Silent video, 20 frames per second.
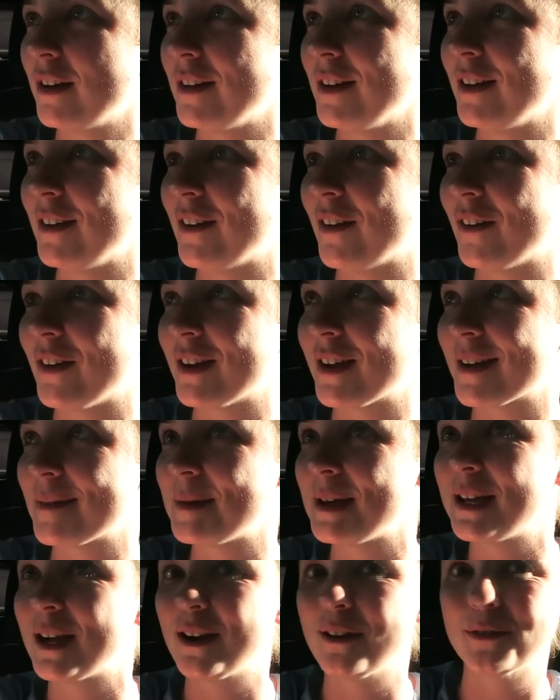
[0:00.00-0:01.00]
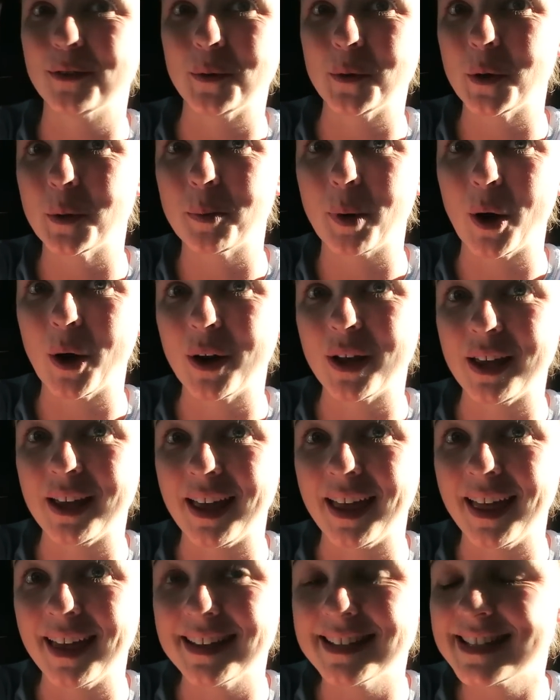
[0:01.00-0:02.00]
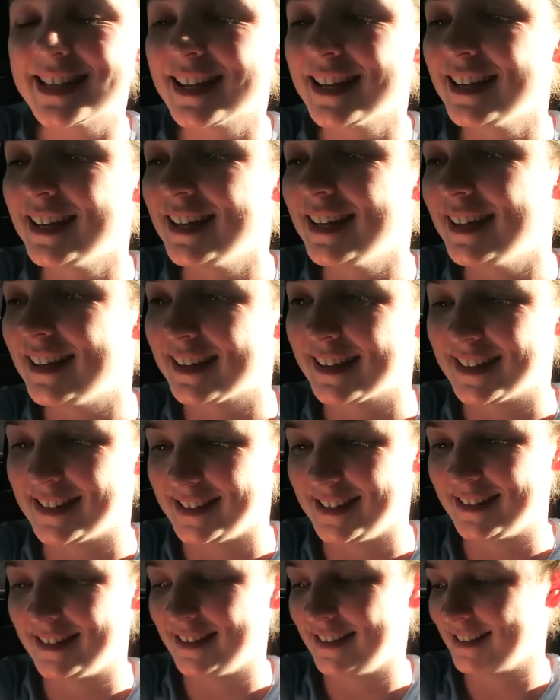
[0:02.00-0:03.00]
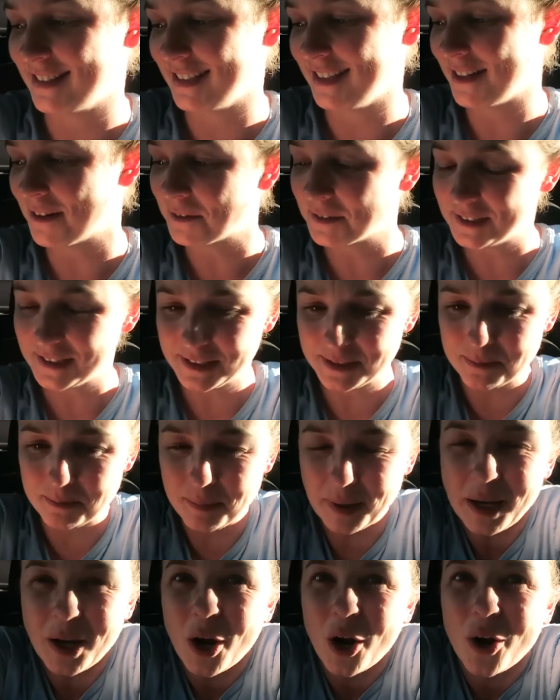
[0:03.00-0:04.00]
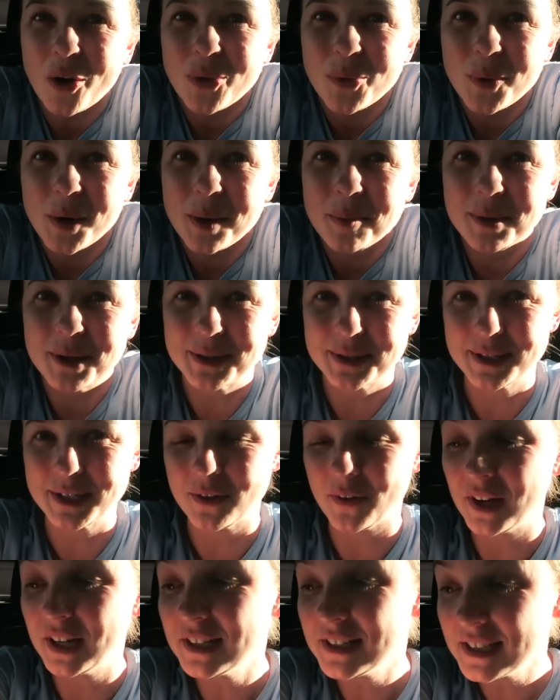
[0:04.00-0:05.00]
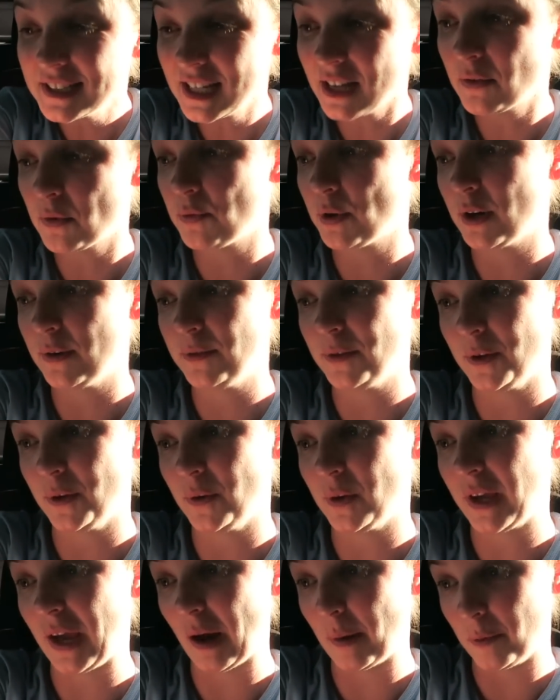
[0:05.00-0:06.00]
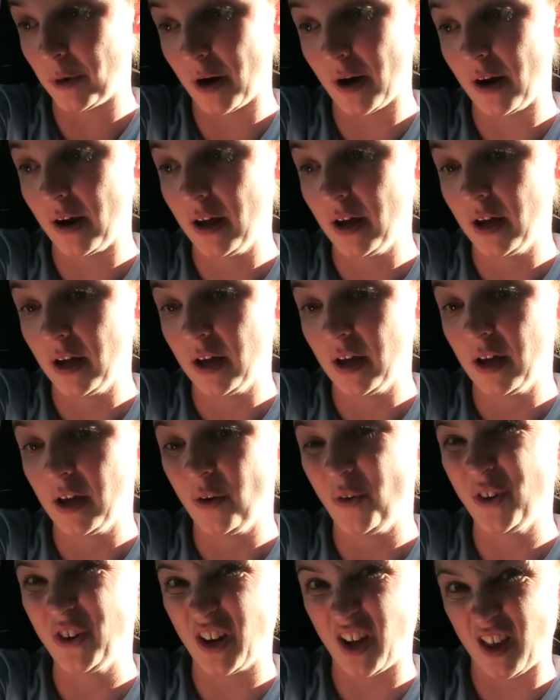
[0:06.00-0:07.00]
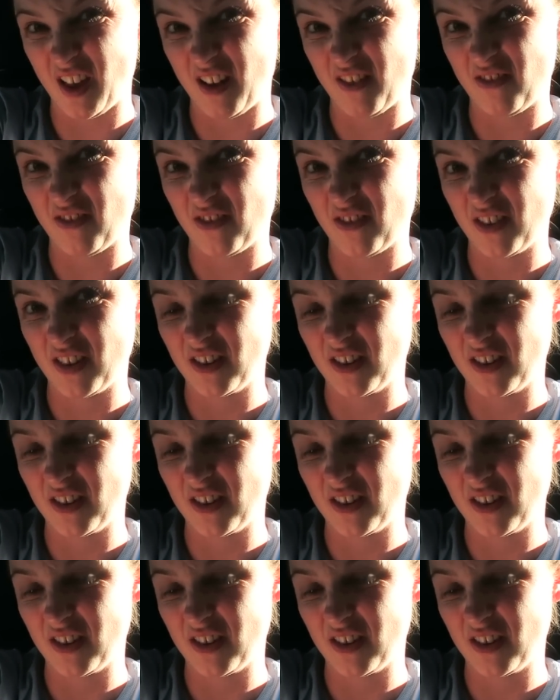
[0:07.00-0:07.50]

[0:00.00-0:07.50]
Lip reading: You know, you gotta be careful when you're parking it because you know, it's just bigger than what I'm used to. And it does have a rear view camera, which I love.